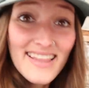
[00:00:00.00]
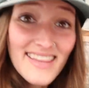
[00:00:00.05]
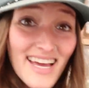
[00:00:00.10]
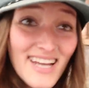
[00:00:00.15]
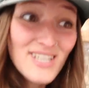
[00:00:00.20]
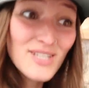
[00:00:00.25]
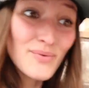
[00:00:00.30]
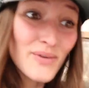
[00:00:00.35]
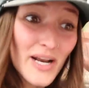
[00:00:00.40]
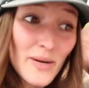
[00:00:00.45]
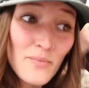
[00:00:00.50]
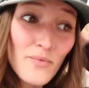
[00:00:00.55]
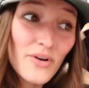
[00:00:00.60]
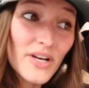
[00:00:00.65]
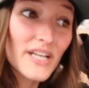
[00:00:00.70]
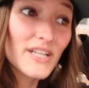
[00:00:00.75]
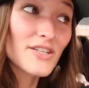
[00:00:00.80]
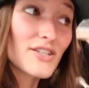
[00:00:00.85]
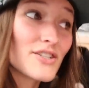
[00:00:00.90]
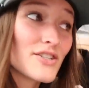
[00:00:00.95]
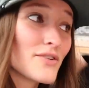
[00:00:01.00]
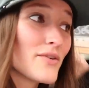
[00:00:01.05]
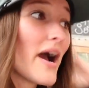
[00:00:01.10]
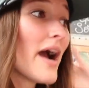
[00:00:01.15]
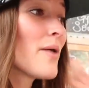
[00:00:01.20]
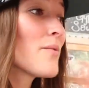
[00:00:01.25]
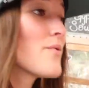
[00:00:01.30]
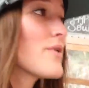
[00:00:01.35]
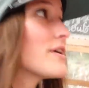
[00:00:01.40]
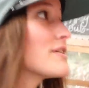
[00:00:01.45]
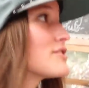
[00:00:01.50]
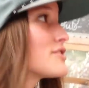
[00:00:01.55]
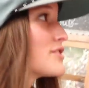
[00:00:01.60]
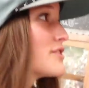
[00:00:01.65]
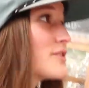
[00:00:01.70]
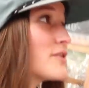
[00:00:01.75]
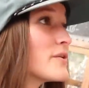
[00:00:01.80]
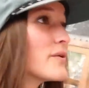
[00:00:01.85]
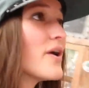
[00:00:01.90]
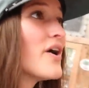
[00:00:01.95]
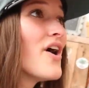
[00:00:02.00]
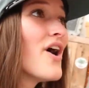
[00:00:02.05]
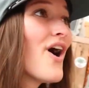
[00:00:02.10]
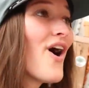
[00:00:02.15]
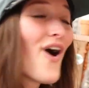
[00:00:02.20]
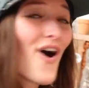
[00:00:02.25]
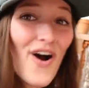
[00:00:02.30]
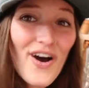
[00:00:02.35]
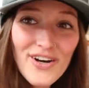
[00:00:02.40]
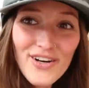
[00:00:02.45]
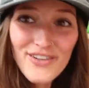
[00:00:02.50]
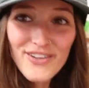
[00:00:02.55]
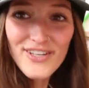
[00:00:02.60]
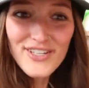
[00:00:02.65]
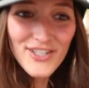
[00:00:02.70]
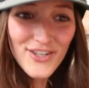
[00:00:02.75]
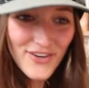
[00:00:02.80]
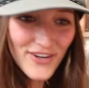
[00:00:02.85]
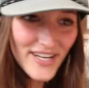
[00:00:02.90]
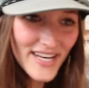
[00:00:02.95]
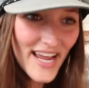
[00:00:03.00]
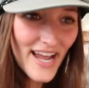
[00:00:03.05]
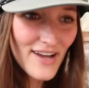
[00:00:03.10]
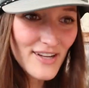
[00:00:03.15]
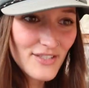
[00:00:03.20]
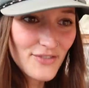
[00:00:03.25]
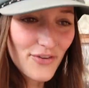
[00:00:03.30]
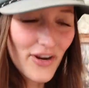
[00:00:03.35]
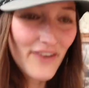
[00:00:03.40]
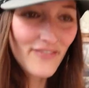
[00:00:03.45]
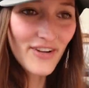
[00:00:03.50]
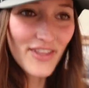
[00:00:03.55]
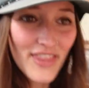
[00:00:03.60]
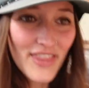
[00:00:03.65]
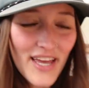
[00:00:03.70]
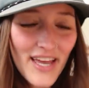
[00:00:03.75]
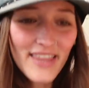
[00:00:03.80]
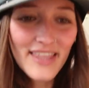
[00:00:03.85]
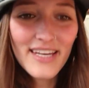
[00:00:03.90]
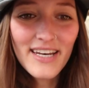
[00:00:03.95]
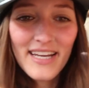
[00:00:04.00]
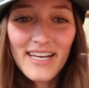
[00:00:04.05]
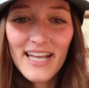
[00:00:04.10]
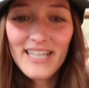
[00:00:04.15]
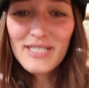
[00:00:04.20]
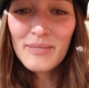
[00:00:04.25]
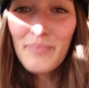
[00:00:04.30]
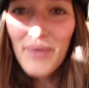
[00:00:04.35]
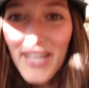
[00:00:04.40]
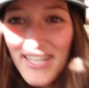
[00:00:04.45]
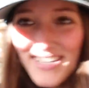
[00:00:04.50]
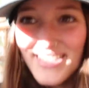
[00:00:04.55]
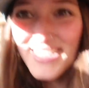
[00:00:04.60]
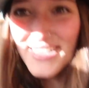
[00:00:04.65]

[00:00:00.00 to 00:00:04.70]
And that is what I'm wanting to do. I want to honor this greenhouse for everything that it has been